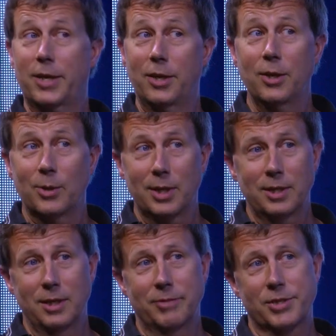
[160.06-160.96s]
you, I
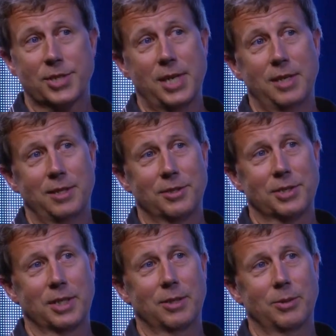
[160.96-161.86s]
love to sail.
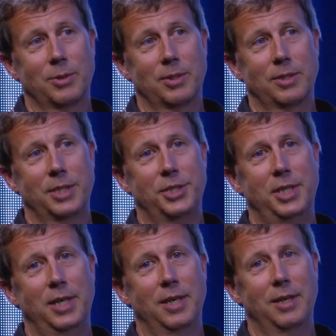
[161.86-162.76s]
So this
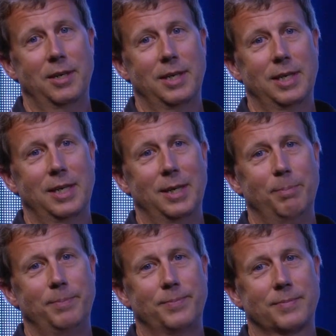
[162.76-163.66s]
year,
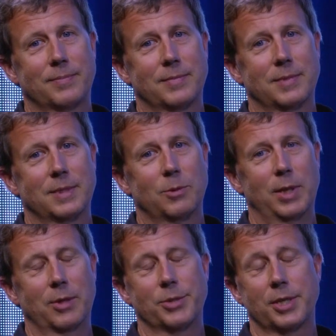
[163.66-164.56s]

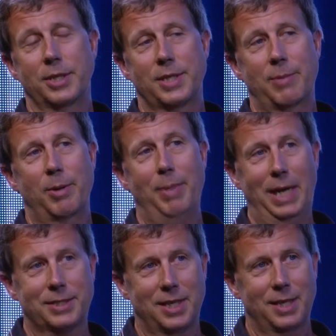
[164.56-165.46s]
whether it was a good time or a
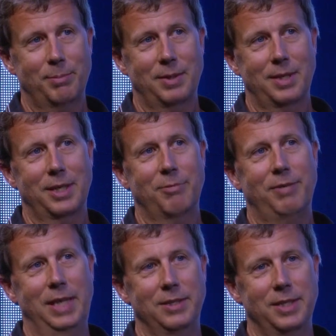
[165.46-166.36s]
bad time, I
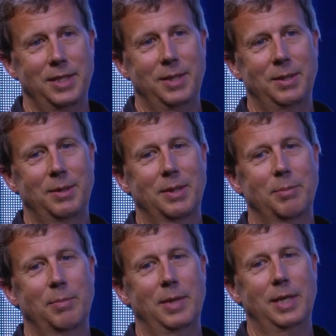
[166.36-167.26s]
finally
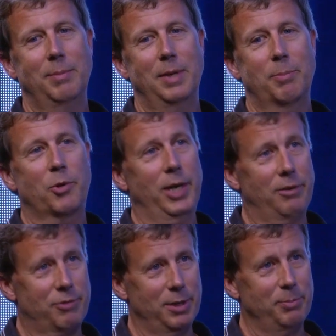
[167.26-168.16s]
upgraded
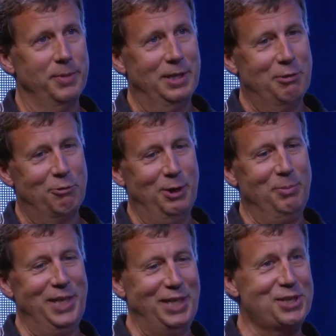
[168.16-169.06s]
from
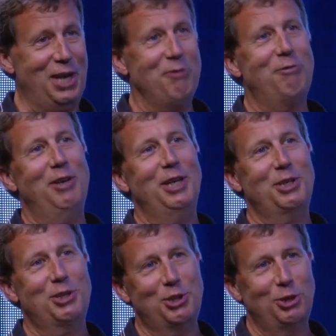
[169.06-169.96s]
the
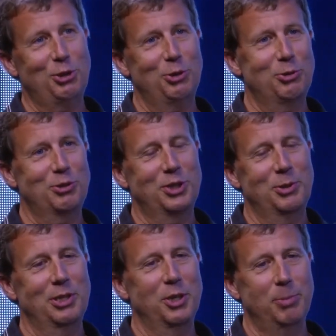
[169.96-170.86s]
sunfish to a
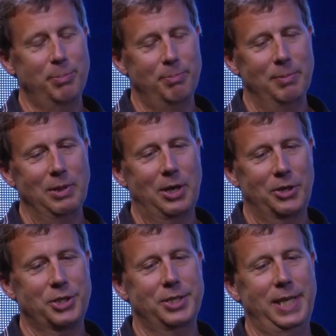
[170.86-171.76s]
little bit
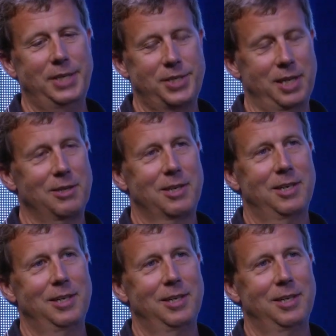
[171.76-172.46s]
larger day sailor.